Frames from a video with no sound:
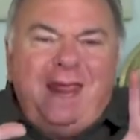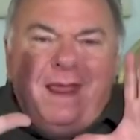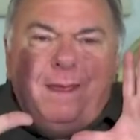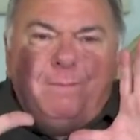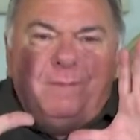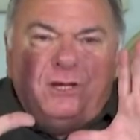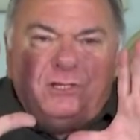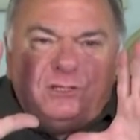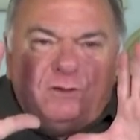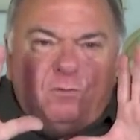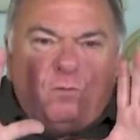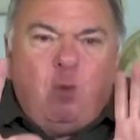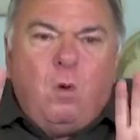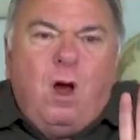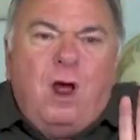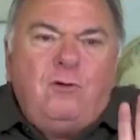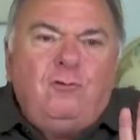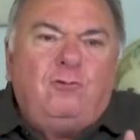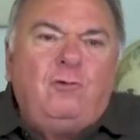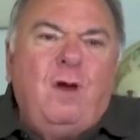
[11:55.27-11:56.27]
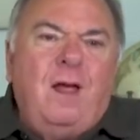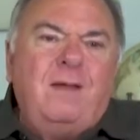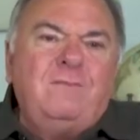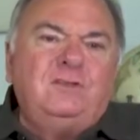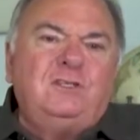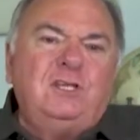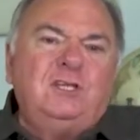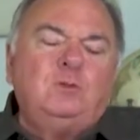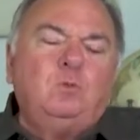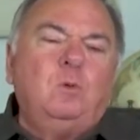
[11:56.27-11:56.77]
image of what
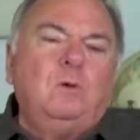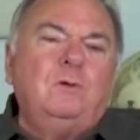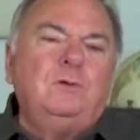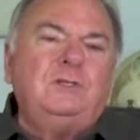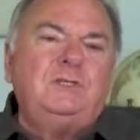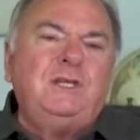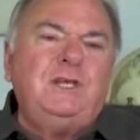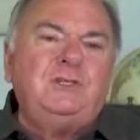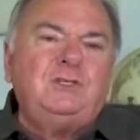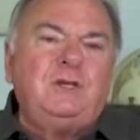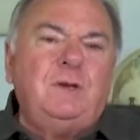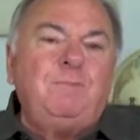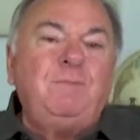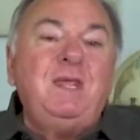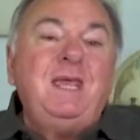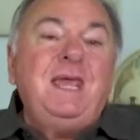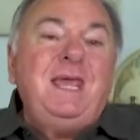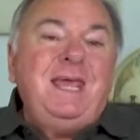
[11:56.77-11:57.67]
drives this world system.